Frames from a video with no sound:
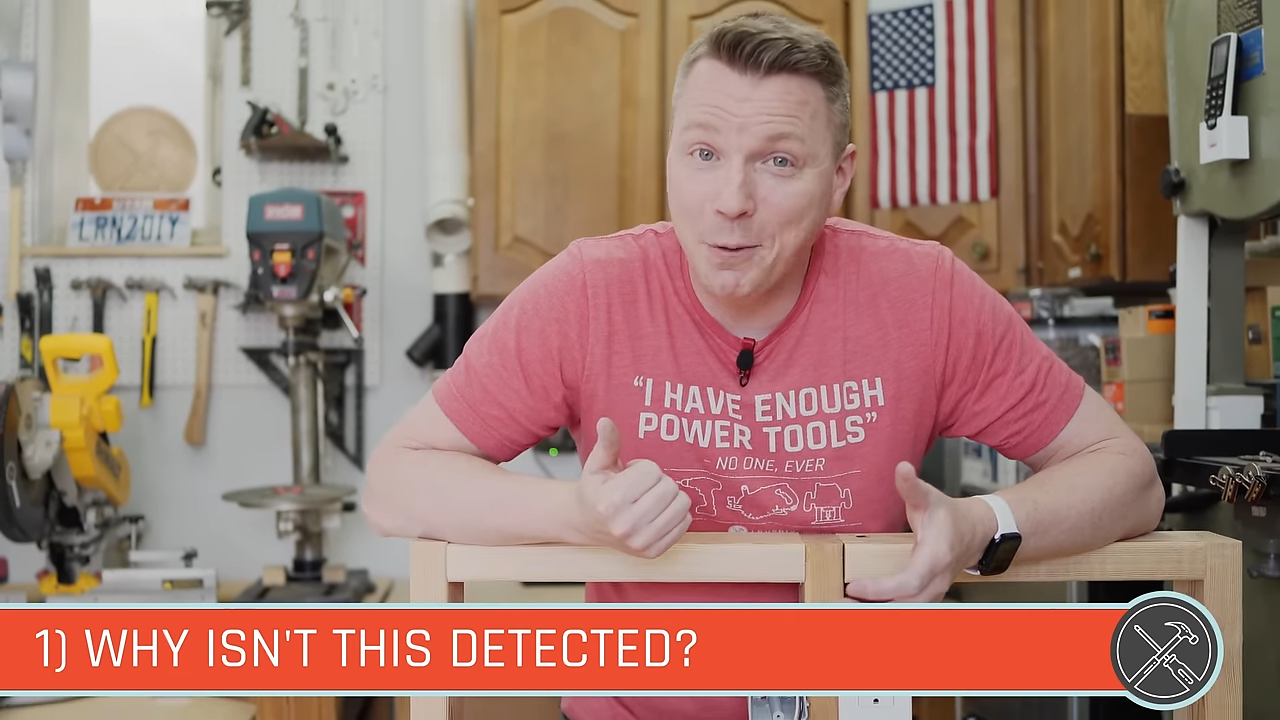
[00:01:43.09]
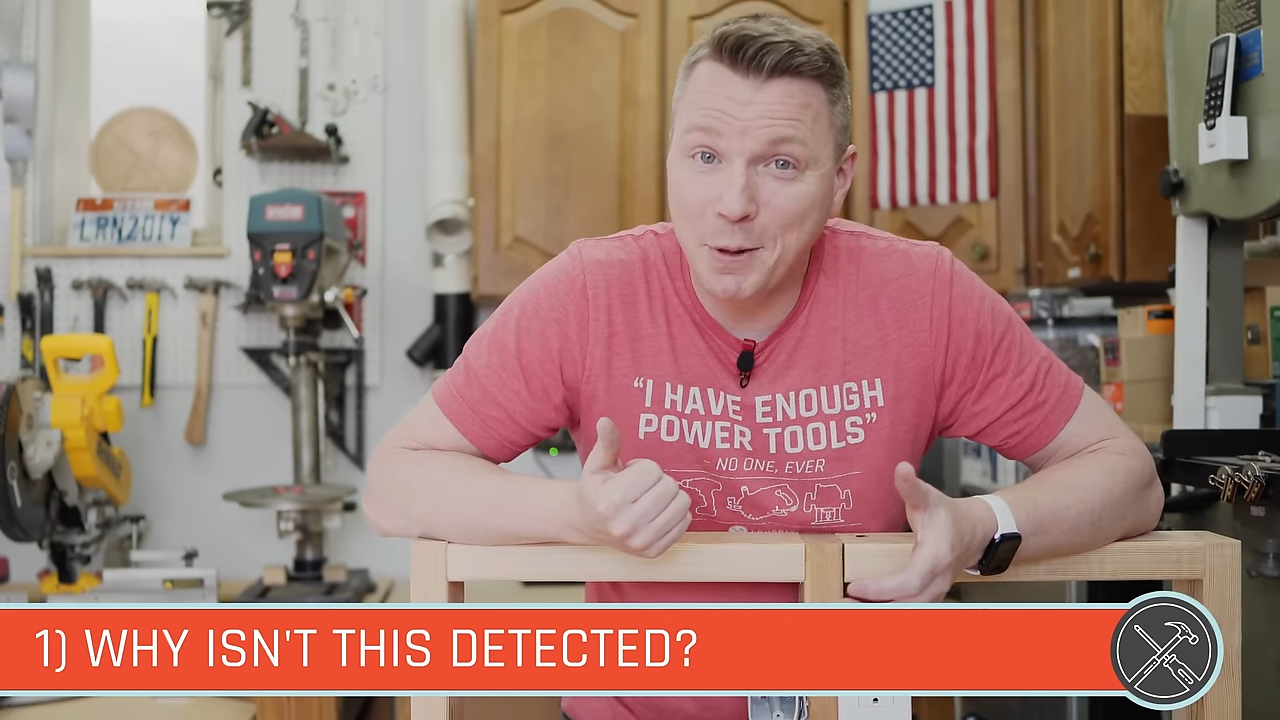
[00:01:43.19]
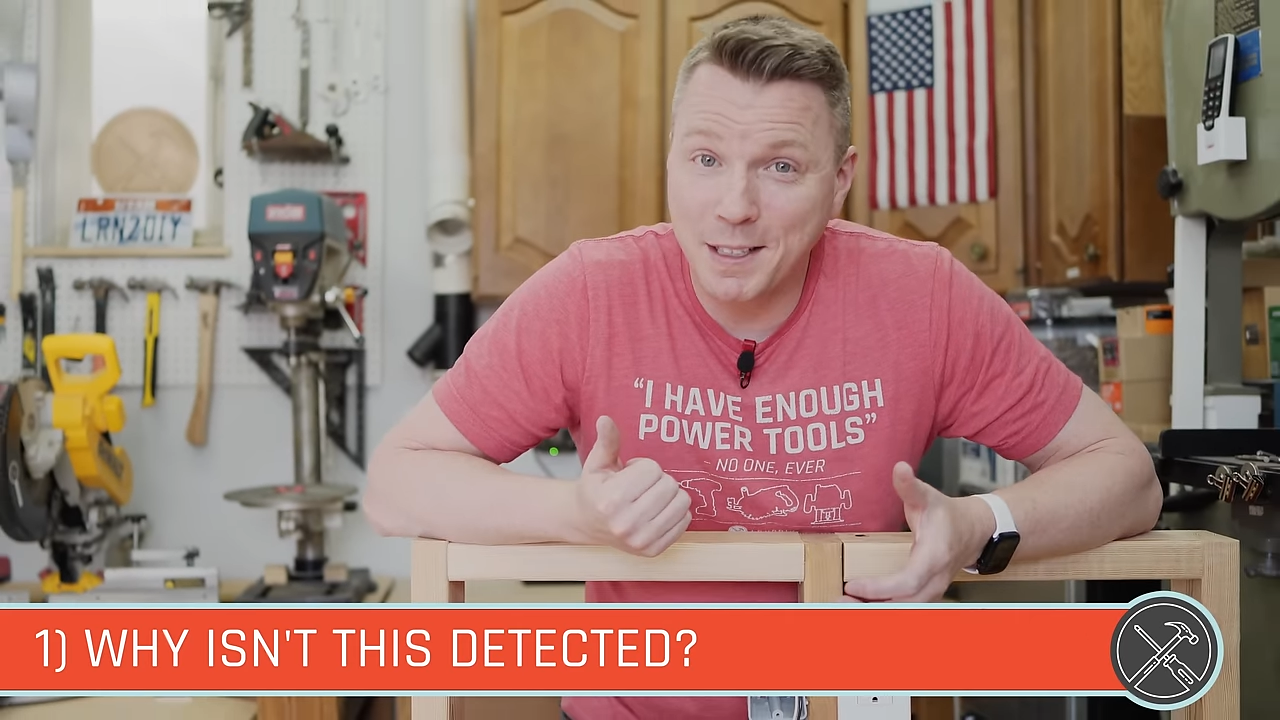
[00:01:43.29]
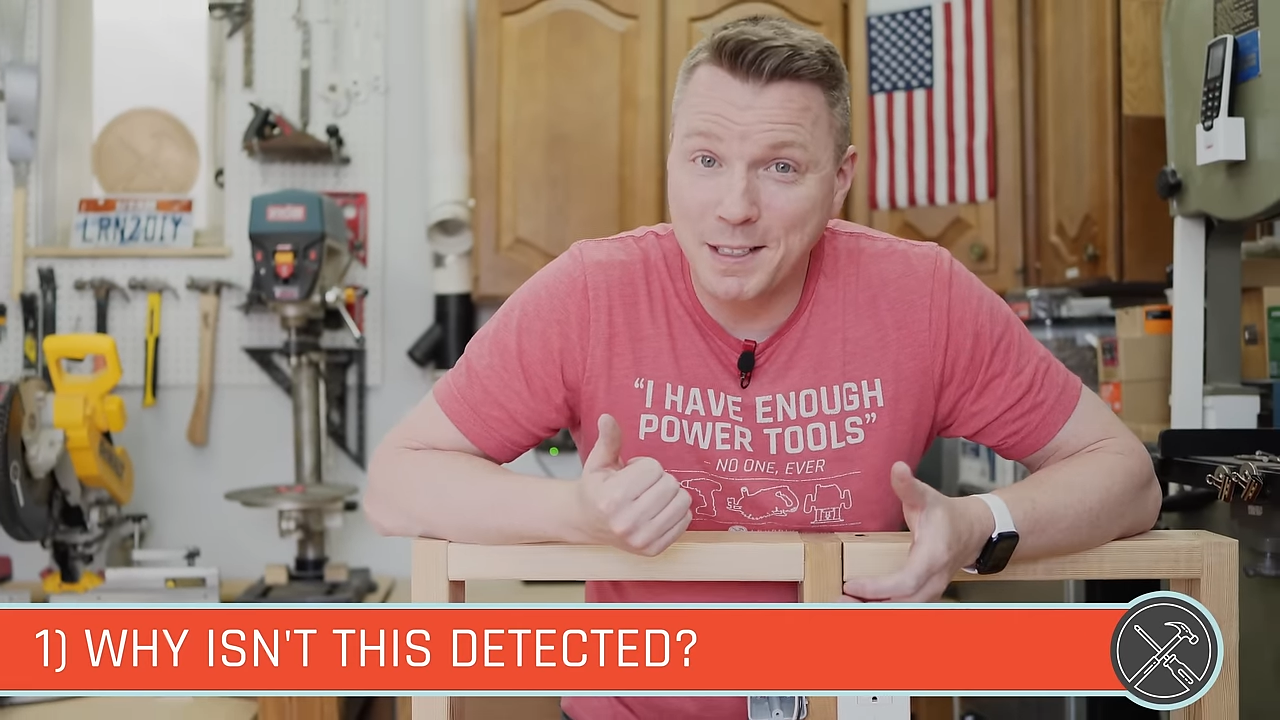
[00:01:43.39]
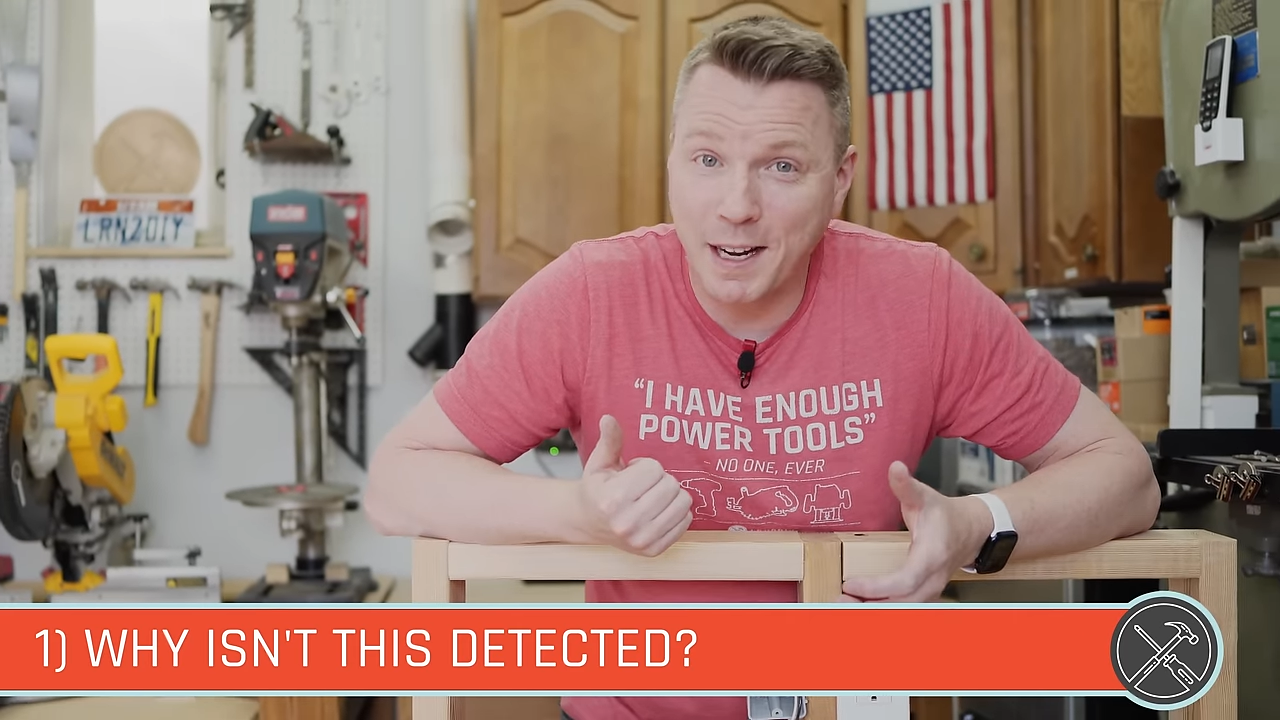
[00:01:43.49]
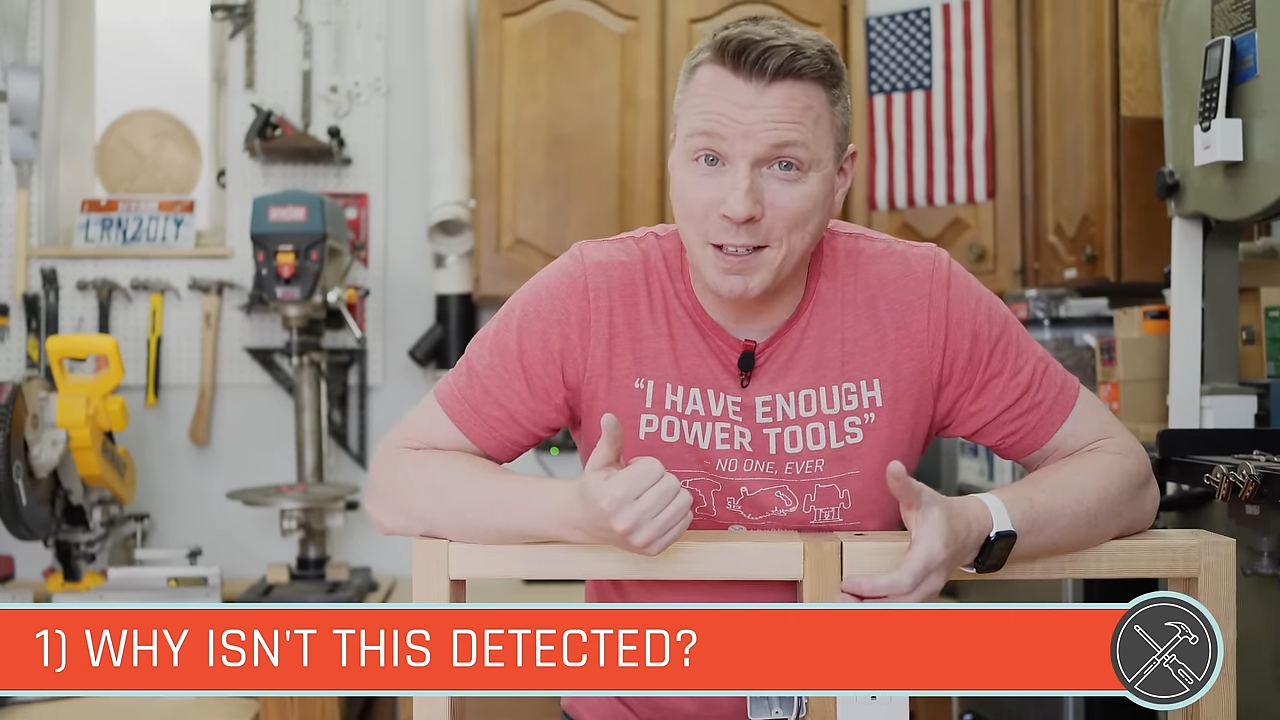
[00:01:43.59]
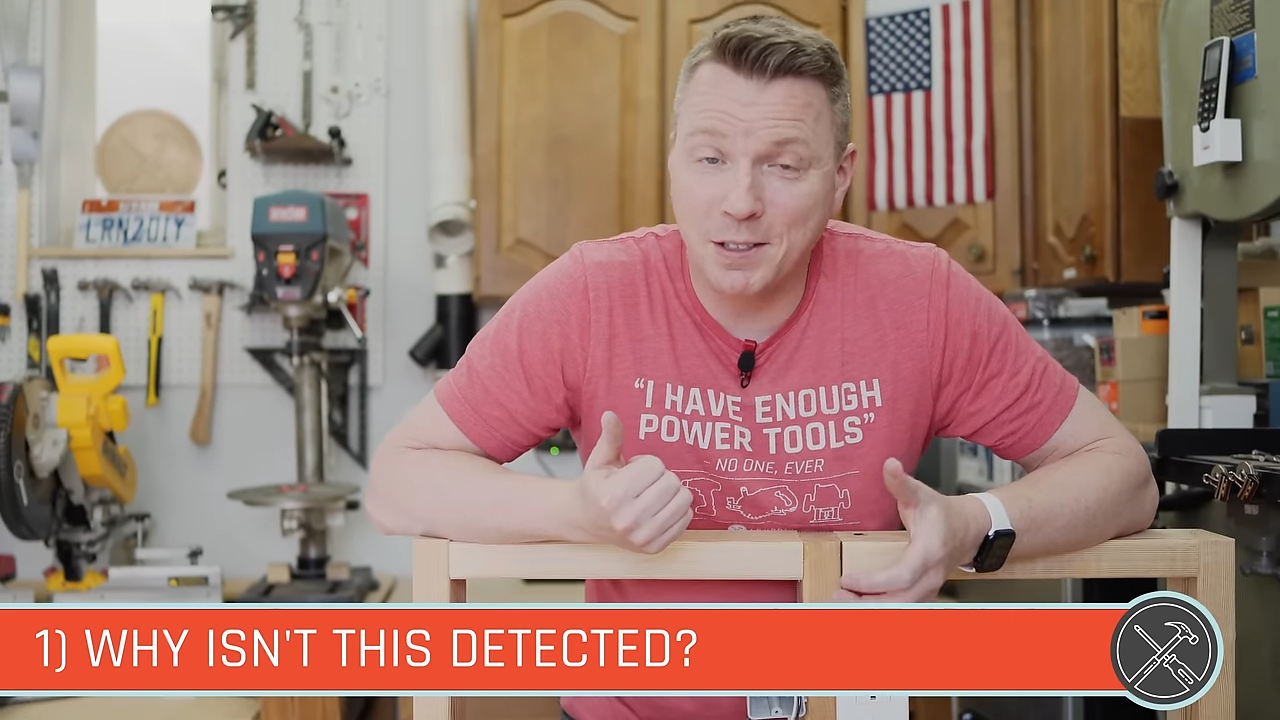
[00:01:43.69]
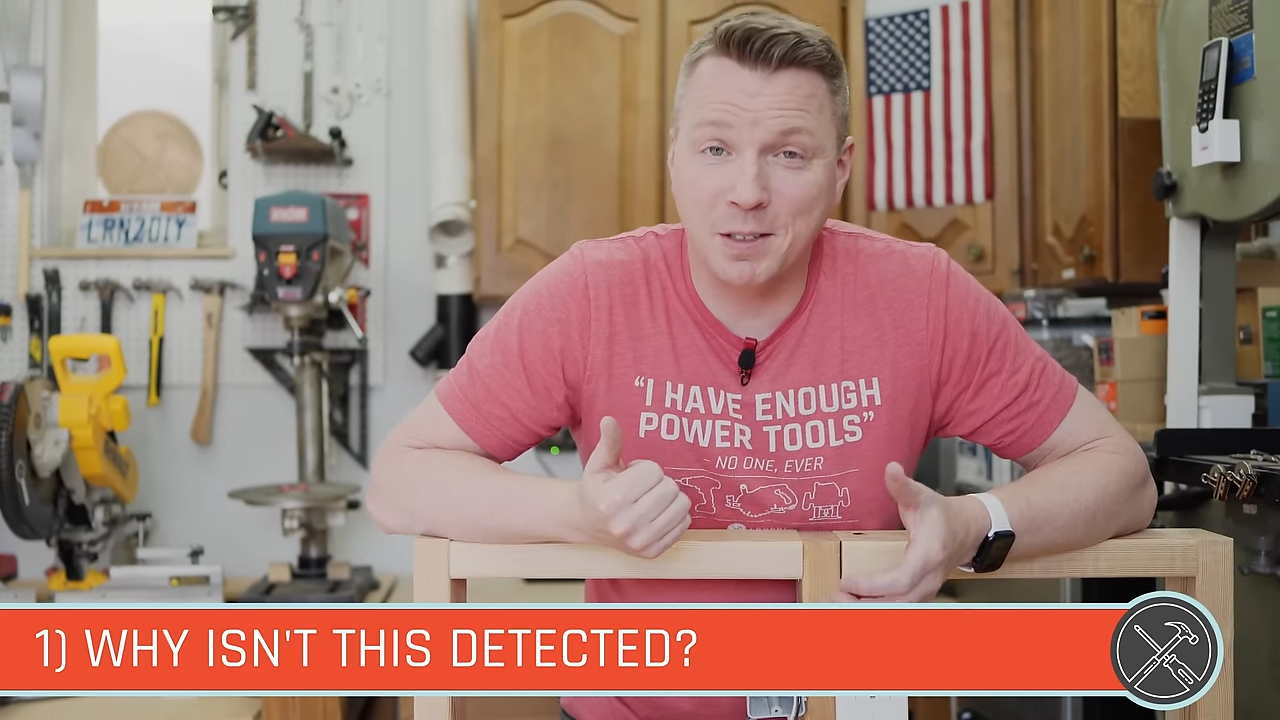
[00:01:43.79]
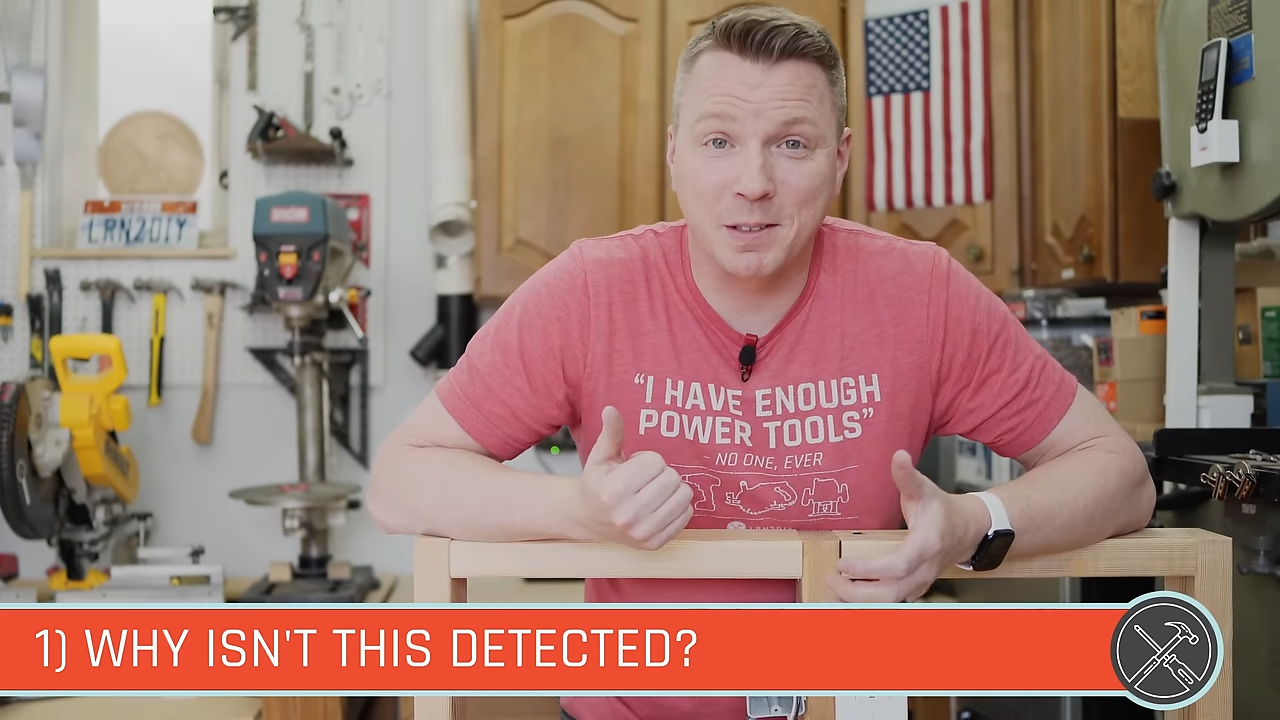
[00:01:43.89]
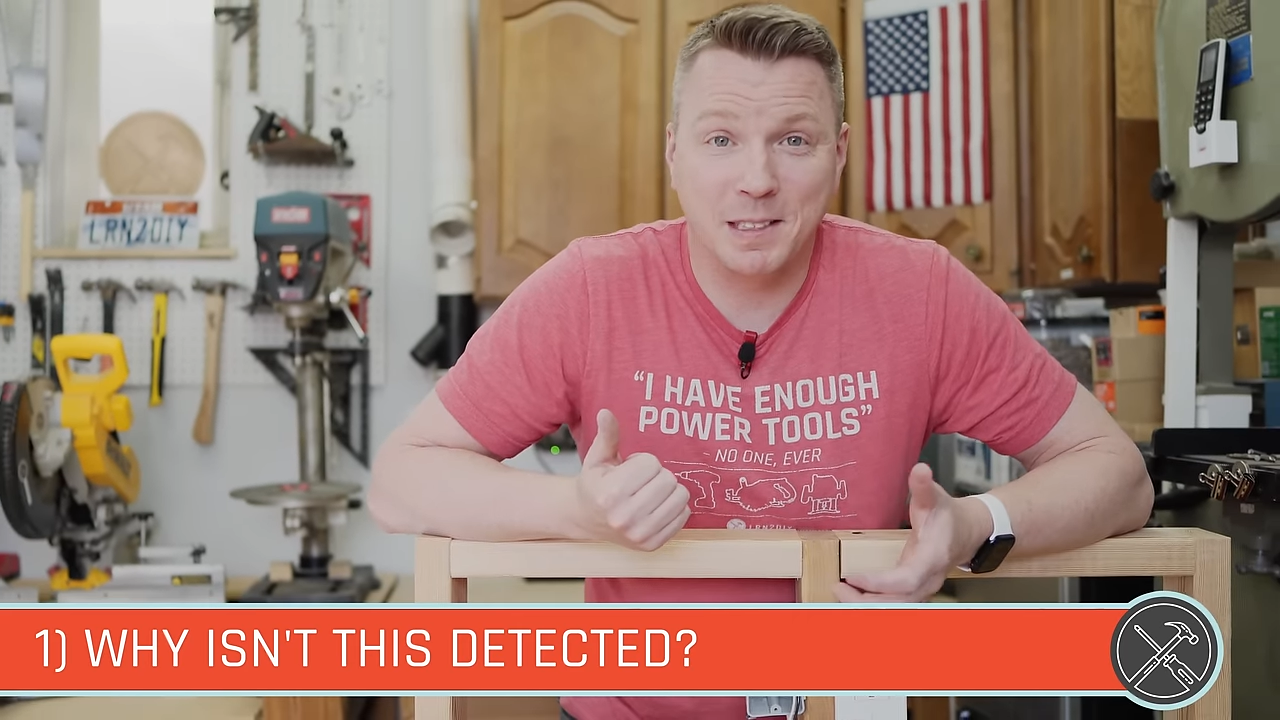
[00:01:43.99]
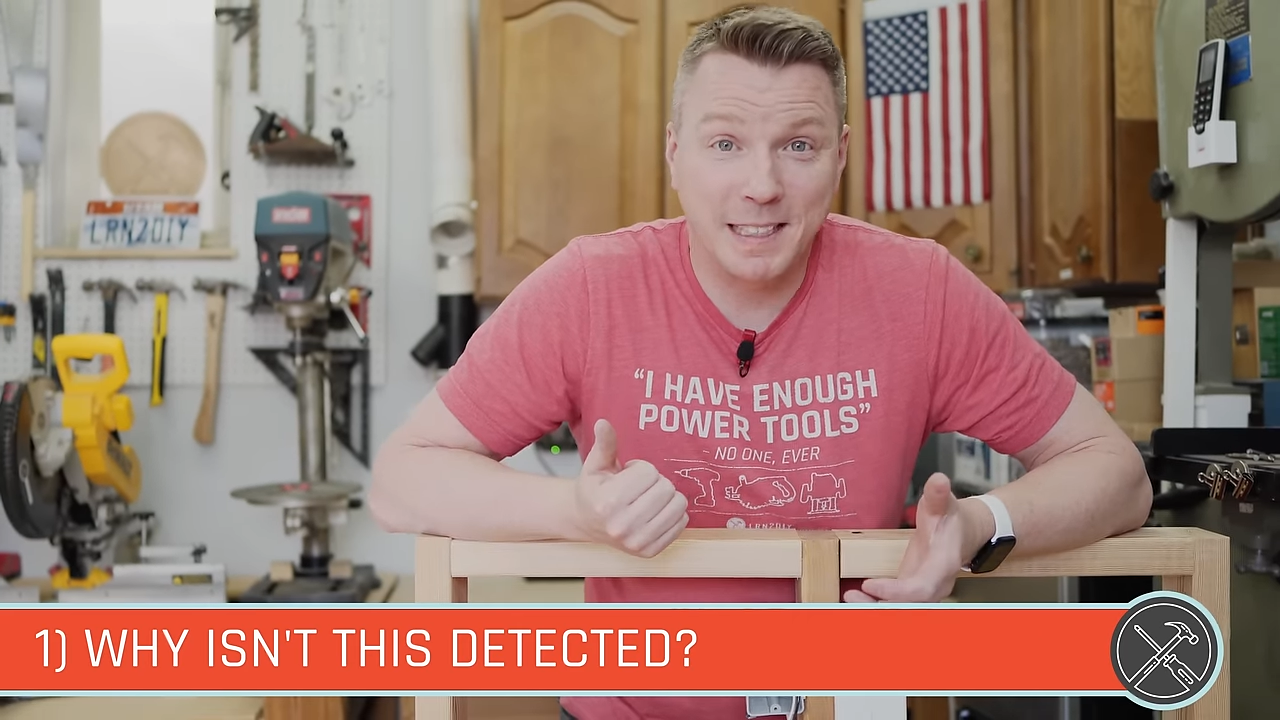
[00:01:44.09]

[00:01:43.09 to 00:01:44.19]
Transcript: outlet detector